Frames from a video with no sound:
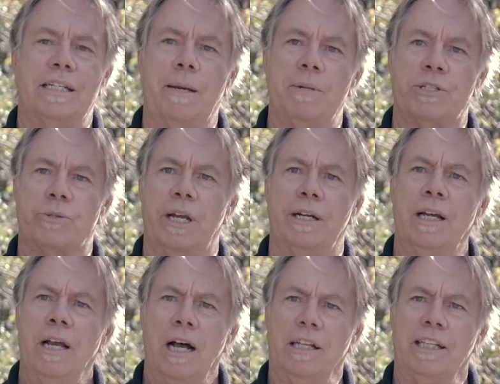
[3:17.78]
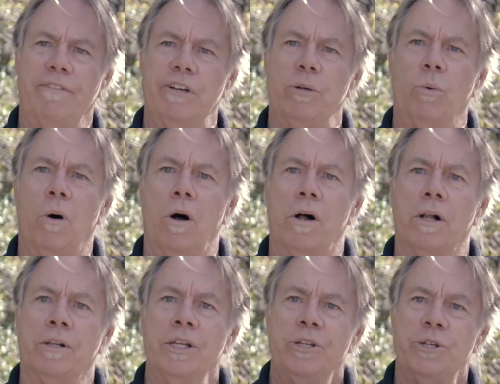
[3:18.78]
to demonstrate a living wall
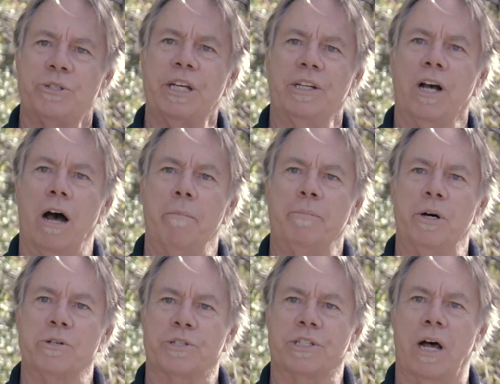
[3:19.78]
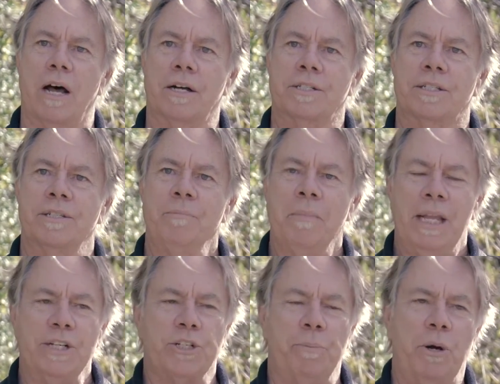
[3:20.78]
using compost socks.
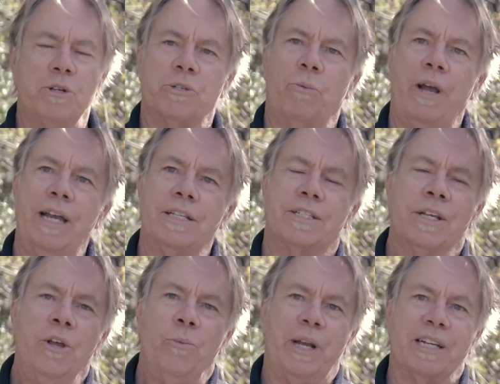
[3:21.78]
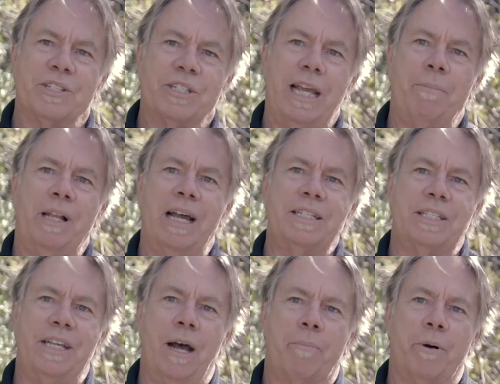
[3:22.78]
These are both ways we can stabilize
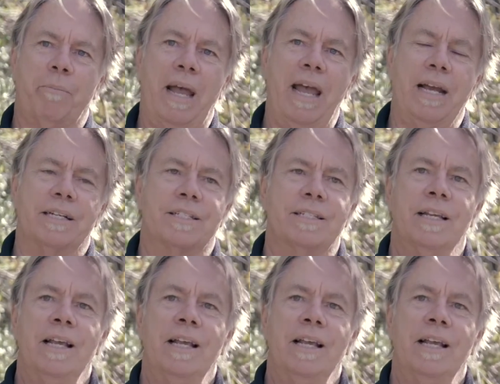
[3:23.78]
the upper banks,